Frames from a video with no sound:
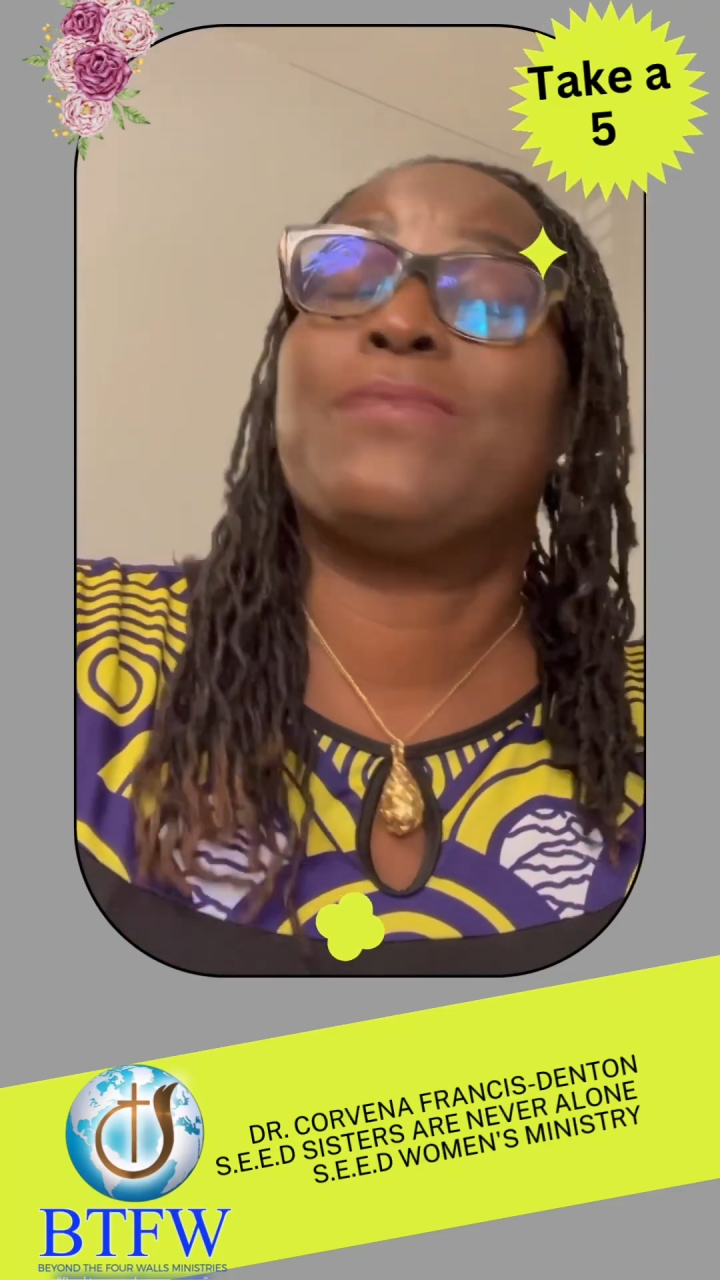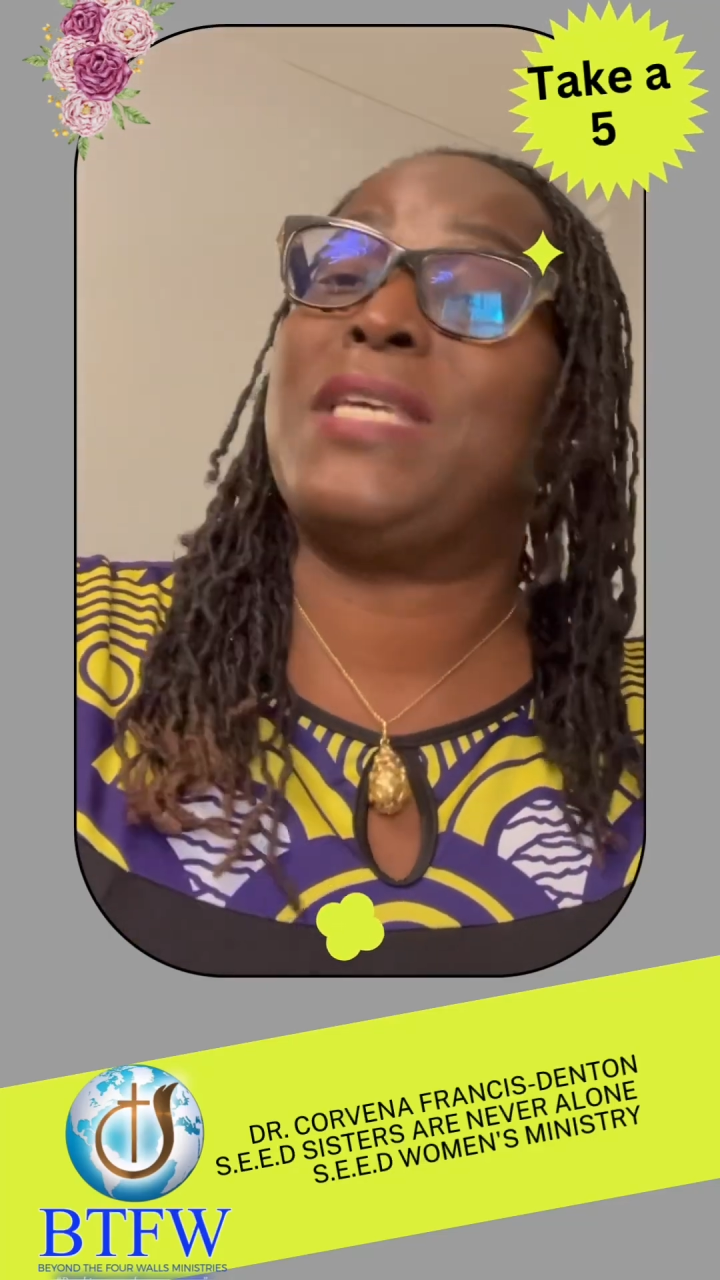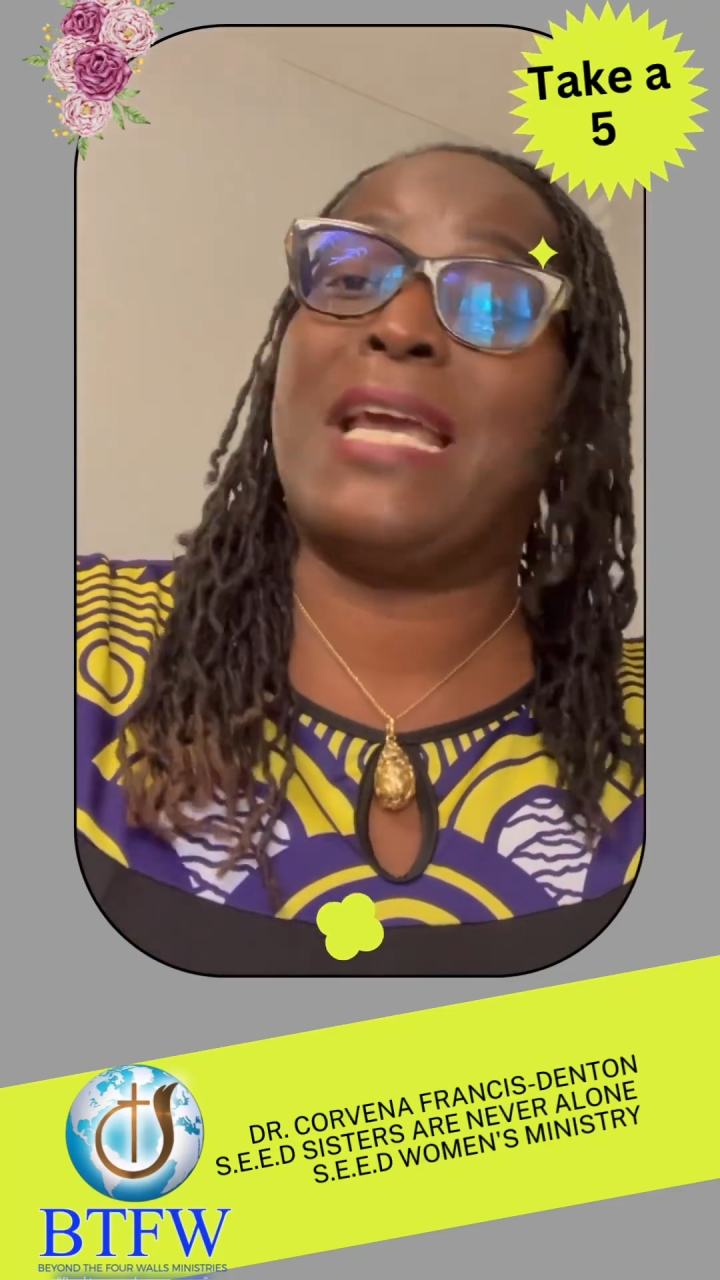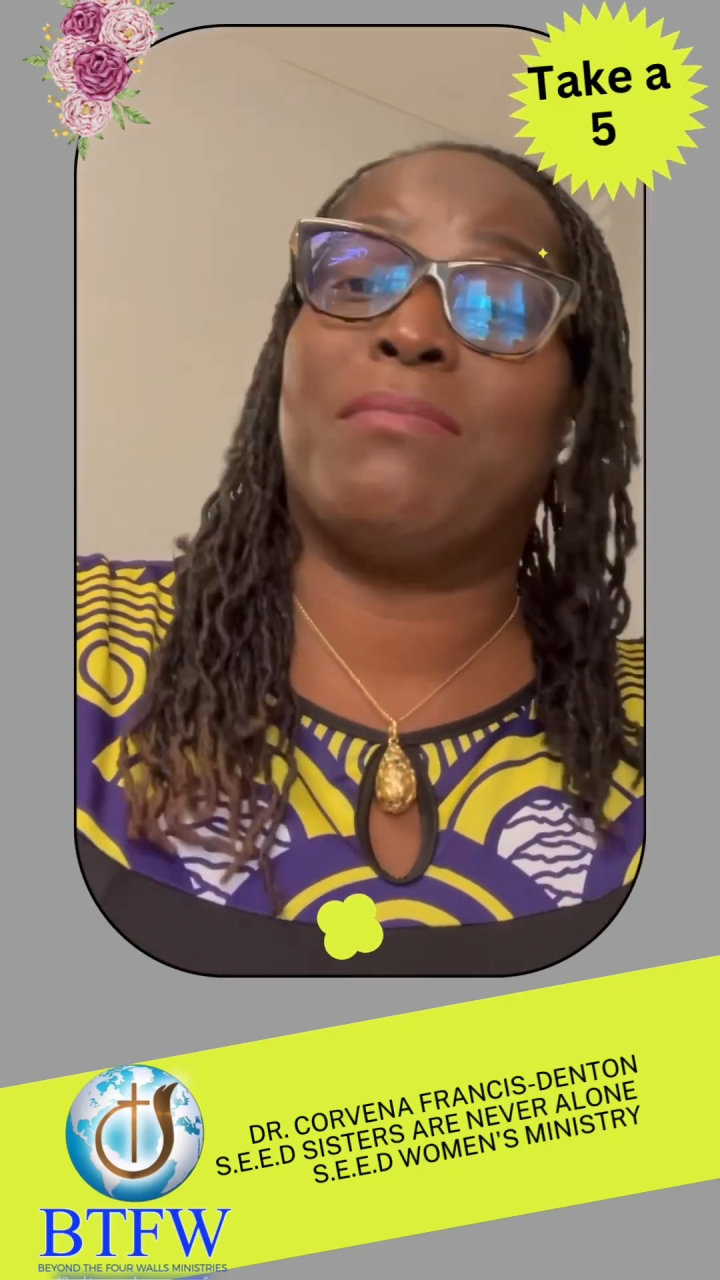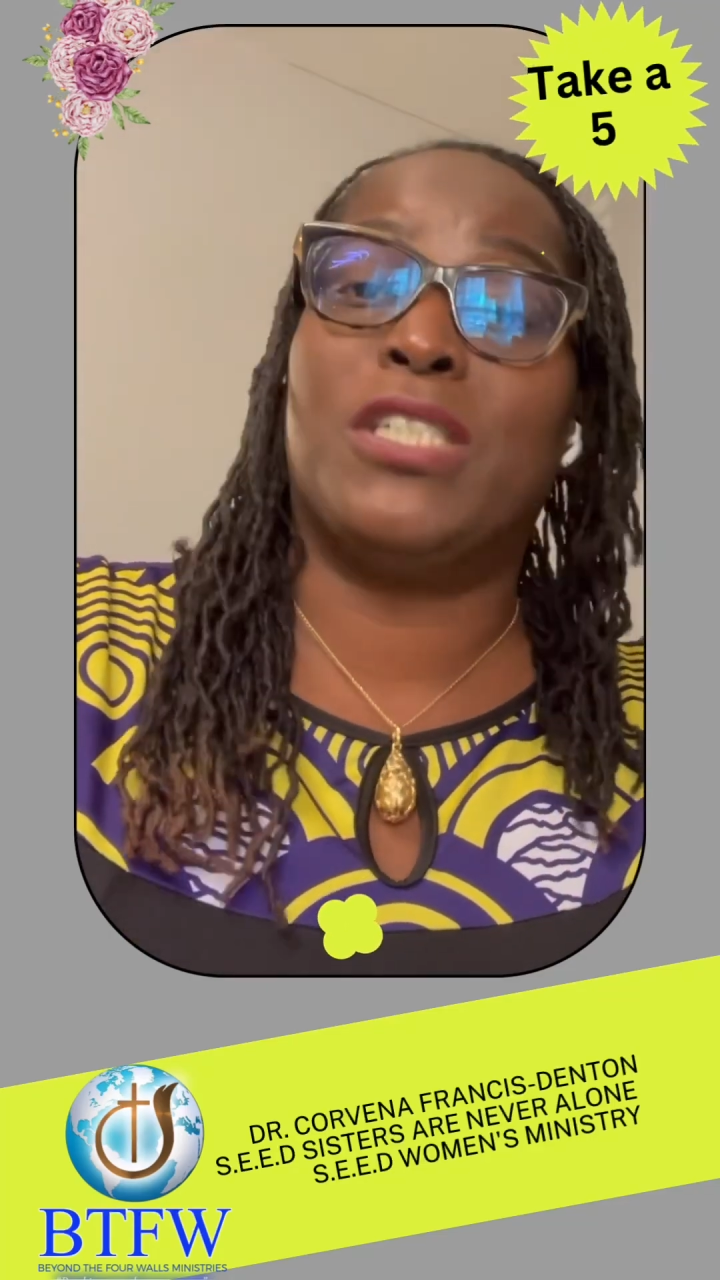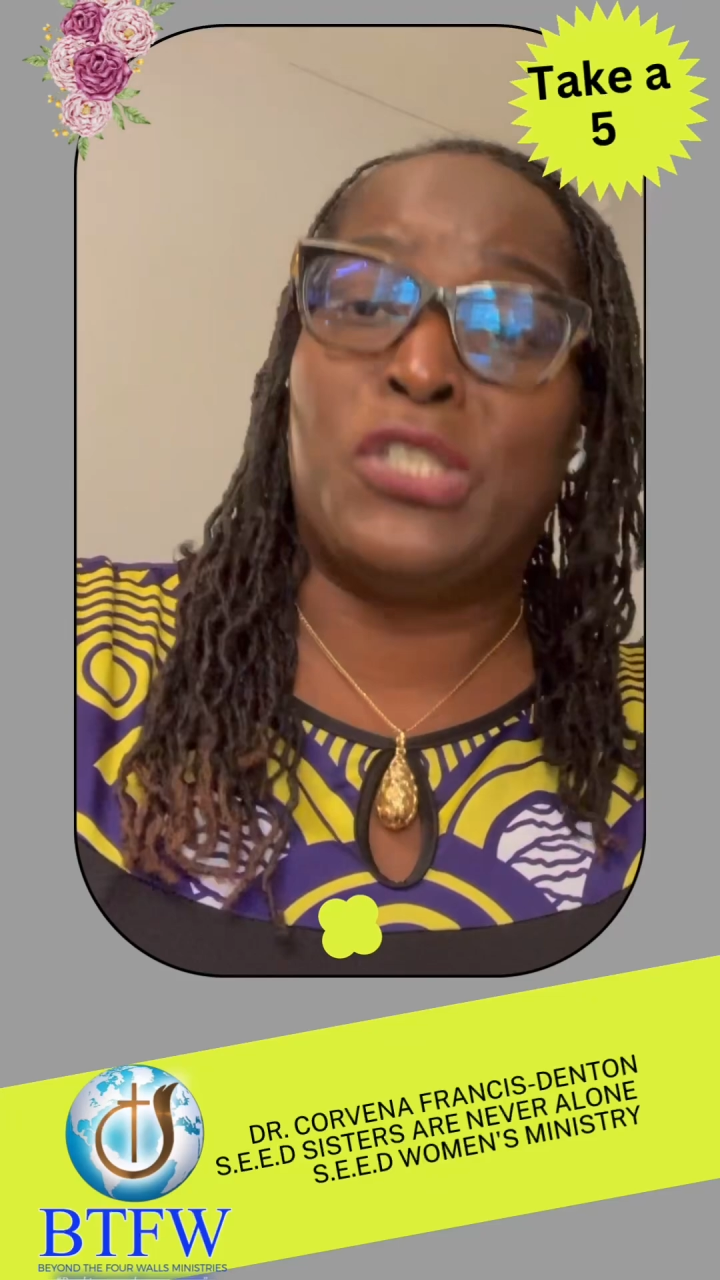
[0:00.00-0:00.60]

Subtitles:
be able